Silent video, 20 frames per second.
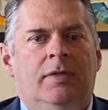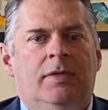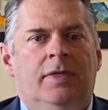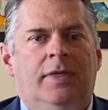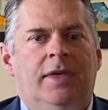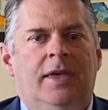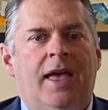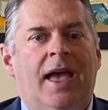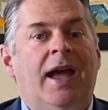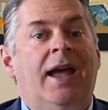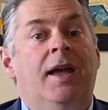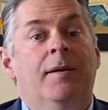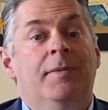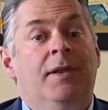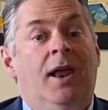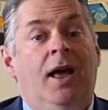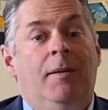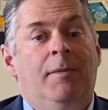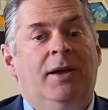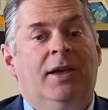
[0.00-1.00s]
The
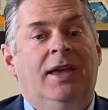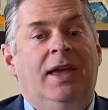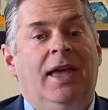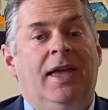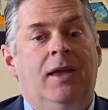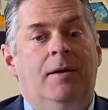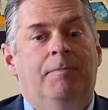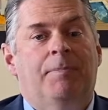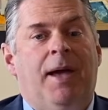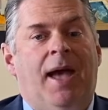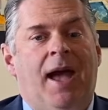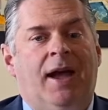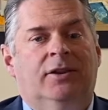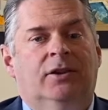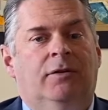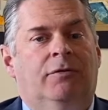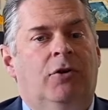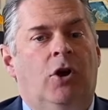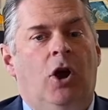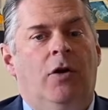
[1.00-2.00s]
economic impact
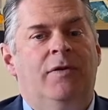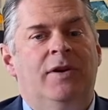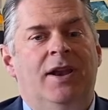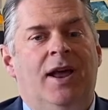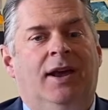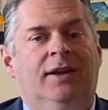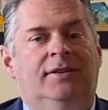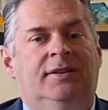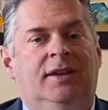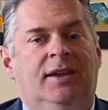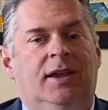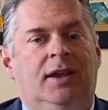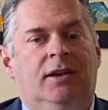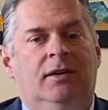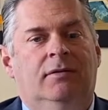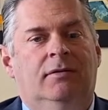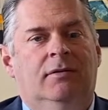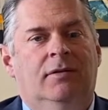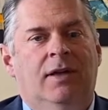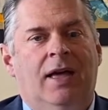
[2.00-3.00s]
of COVID
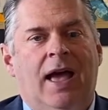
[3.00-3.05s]
19.